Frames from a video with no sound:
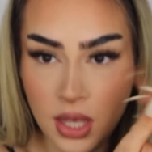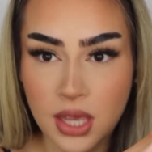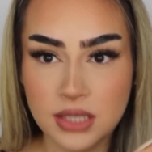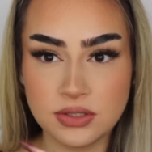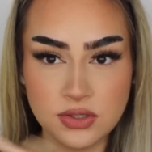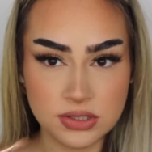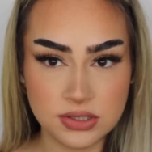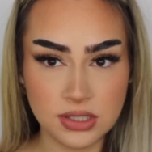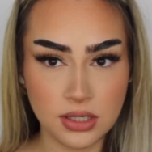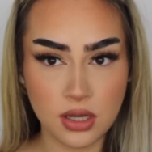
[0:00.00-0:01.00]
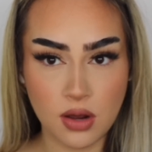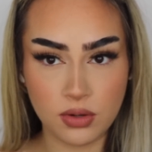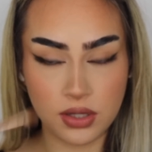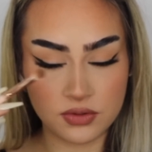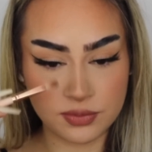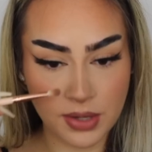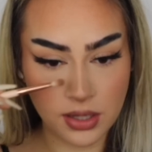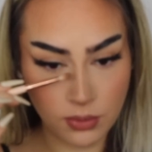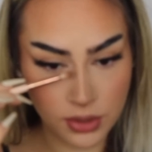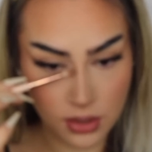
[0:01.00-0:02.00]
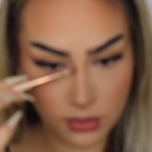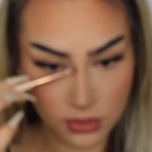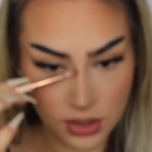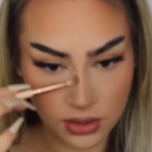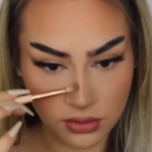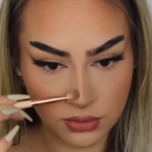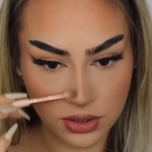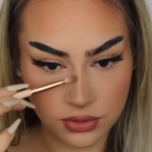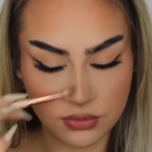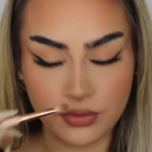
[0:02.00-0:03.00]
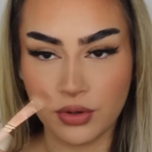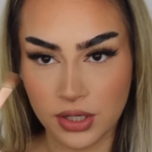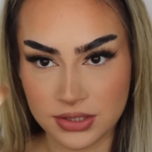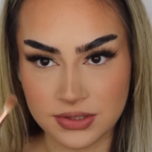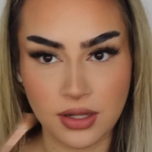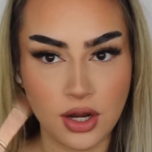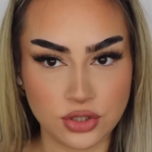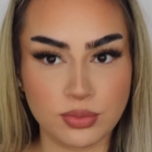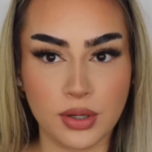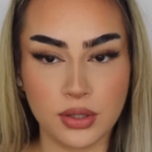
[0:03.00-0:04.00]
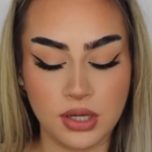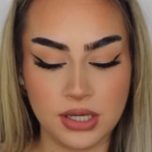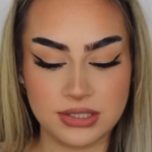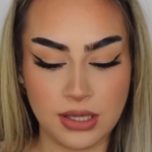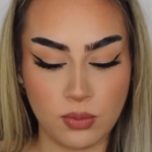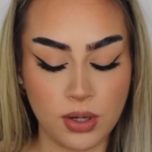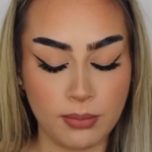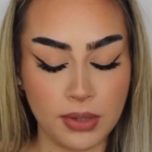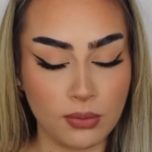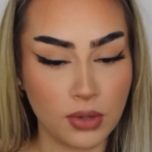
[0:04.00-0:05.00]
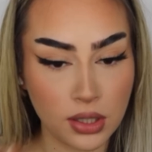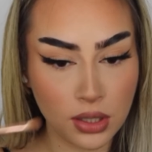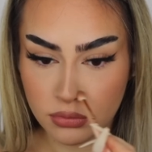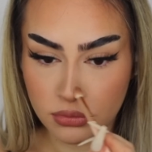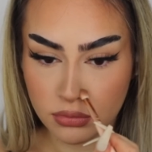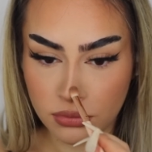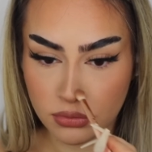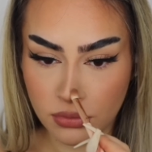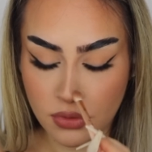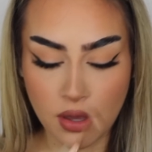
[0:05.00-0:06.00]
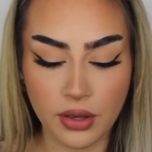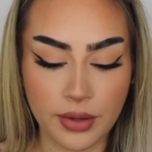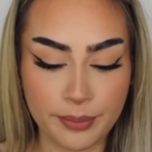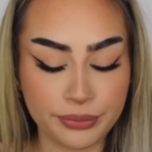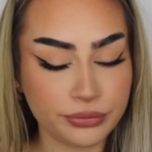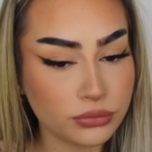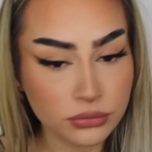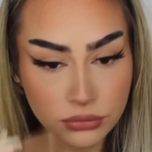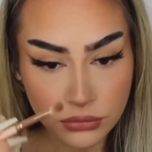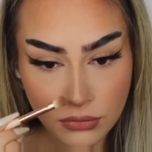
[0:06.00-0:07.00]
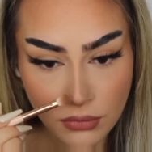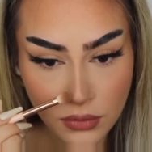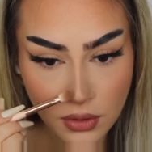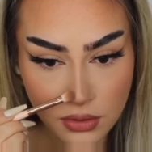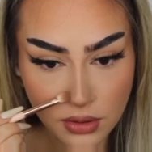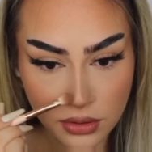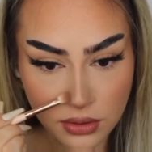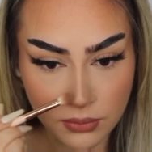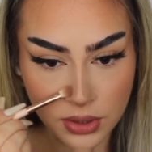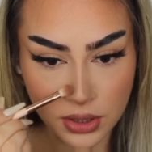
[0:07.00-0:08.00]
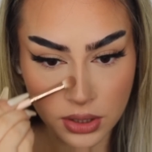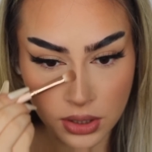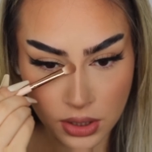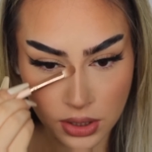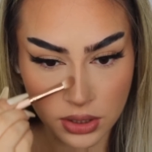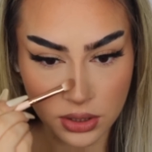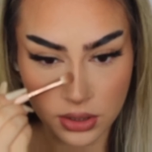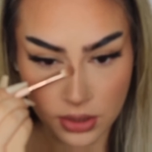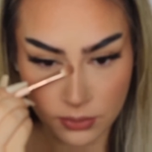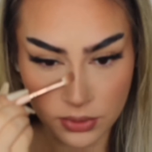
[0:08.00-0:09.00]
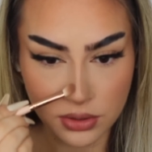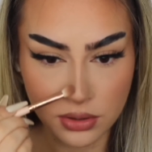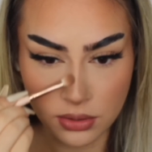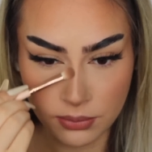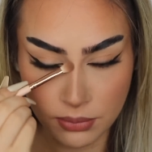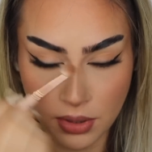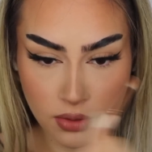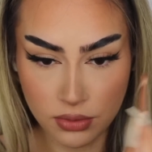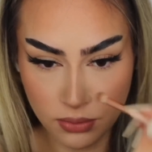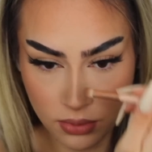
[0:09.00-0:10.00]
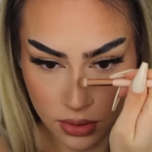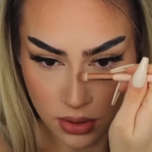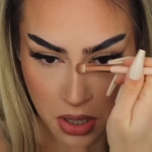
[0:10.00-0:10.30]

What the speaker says: as you can see, now it looks better without like looking too, okay, it's still harsh, but you guys get what I mean, right? Okay, so I think we're kind of done with the powder one.